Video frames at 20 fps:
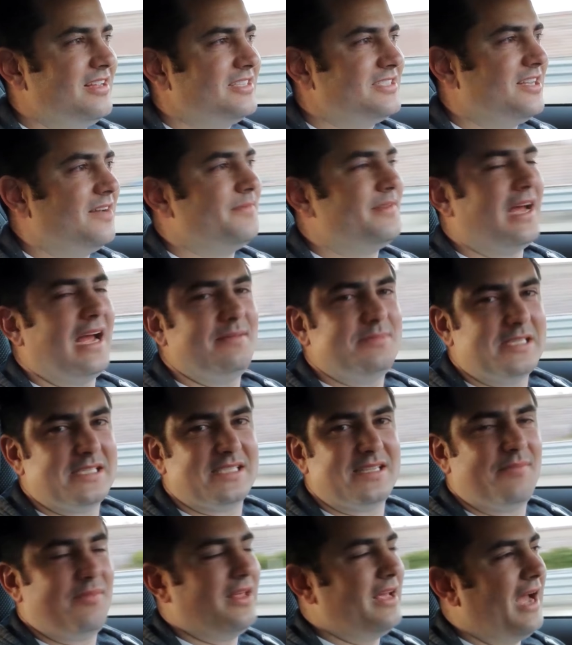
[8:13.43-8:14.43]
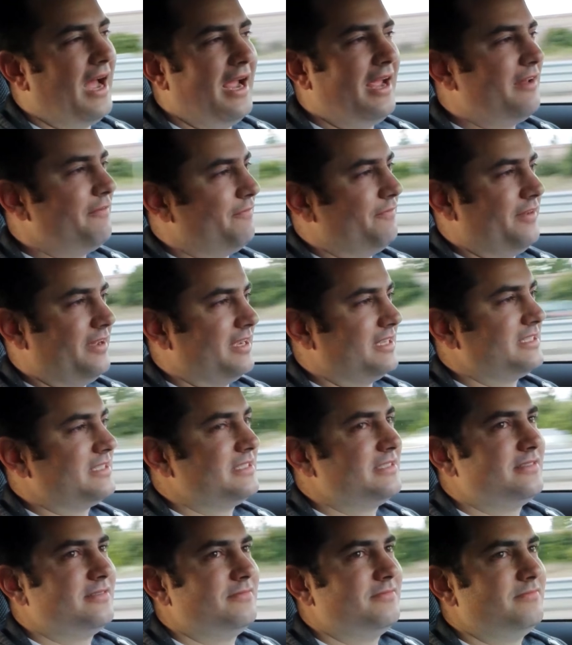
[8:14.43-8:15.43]
Sometimes it's something I can fix.
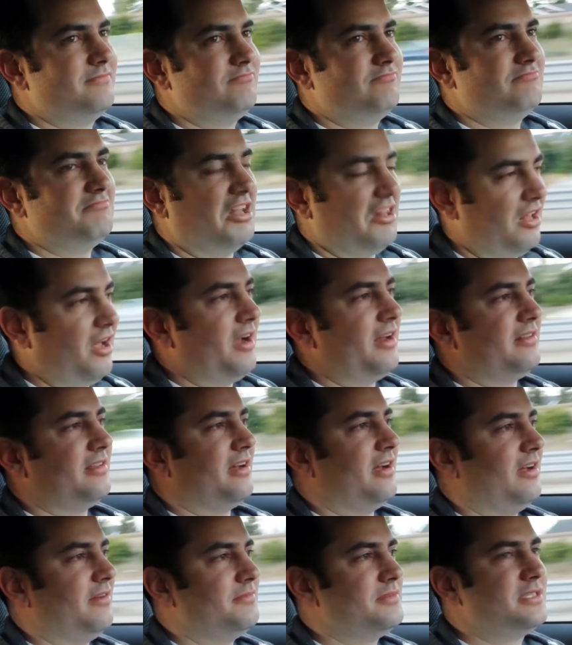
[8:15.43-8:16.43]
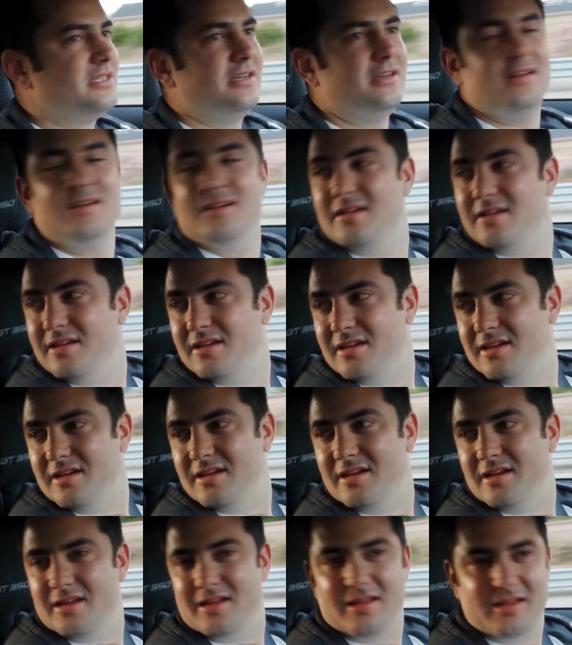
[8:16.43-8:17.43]
A lot of times,
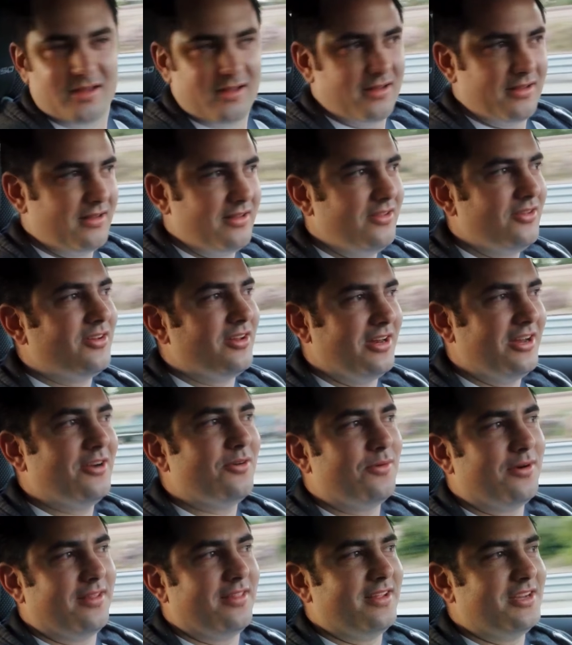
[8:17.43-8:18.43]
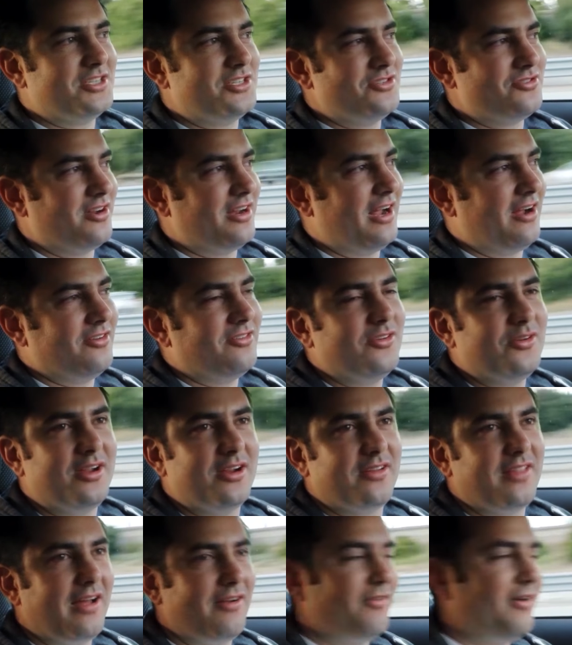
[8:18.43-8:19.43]
you can hear one of the issues right now. Do you
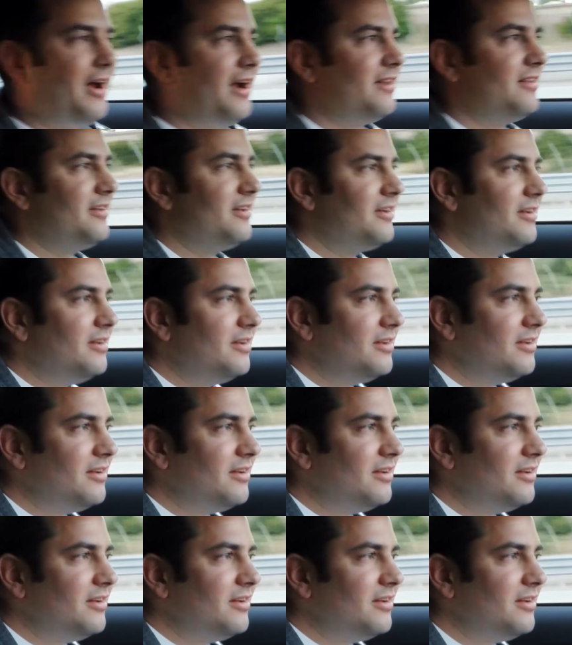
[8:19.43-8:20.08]
hear that rattling?